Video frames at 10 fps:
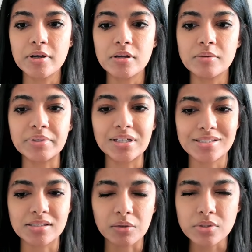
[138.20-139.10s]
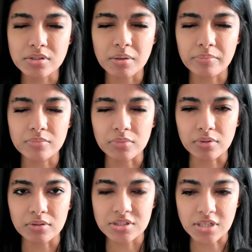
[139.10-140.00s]
Because there was some
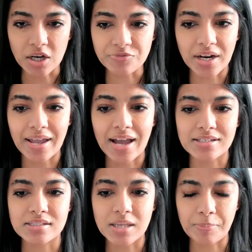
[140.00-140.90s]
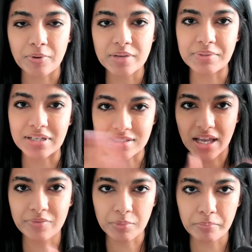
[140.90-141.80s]
stuff that I had to separate because I
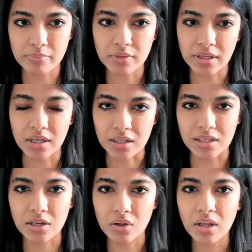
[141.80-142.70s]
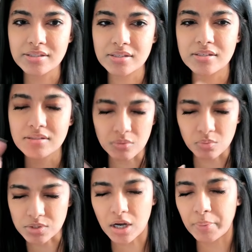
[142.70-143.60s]
have a clinical license.
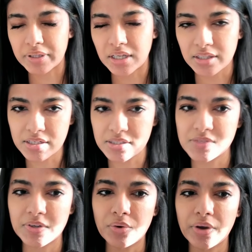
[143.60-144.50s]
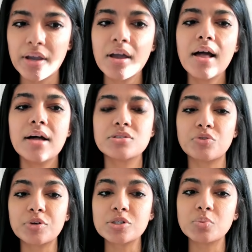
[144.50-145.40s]
We'll talk about that at the end of this video, okay? So the
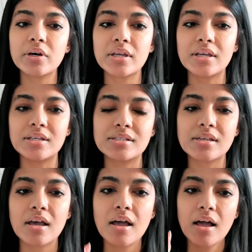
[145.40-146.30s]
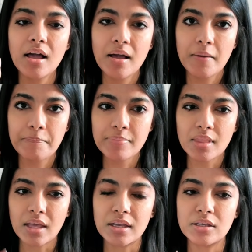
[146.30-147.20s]
first one is
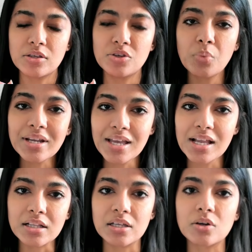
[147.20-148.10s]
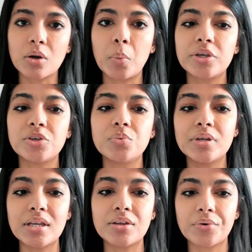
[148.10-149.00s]
you want to get clear on what you
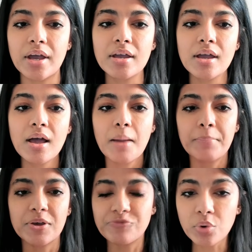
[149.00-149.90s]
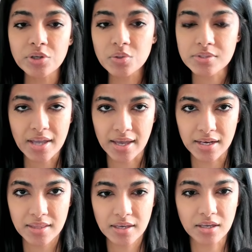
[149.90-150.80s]
need, okay? Before you say
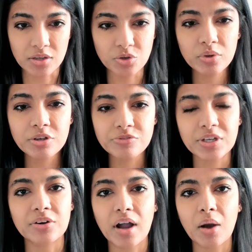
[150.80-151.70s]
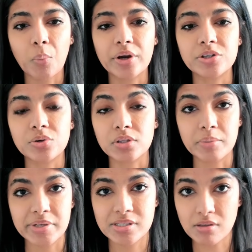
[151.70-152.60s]
anything, you want to figure out where your
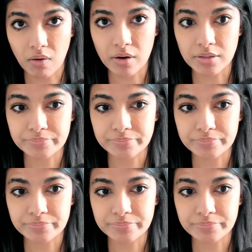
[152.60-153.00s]
limits are.